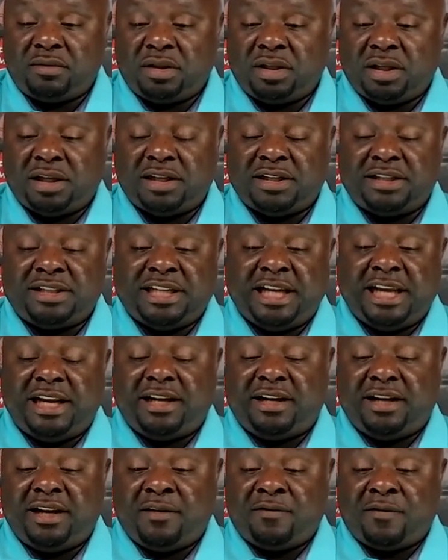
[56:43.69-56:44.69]
another
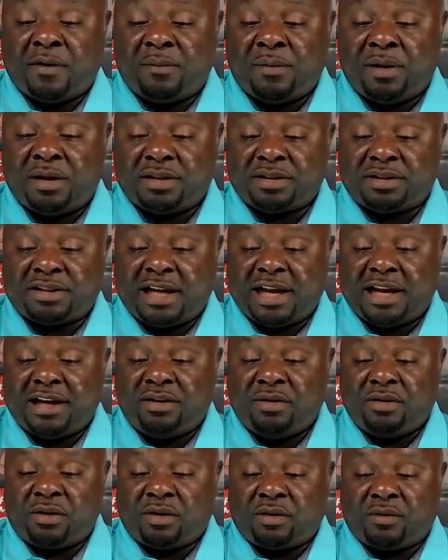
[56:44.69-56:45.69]
tenant, if I'm
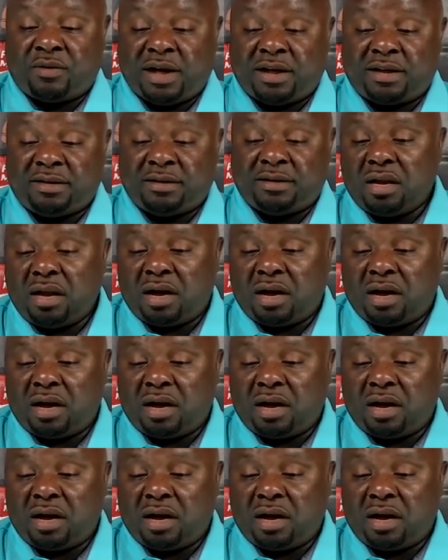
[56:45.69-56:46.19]
understanding you correctly.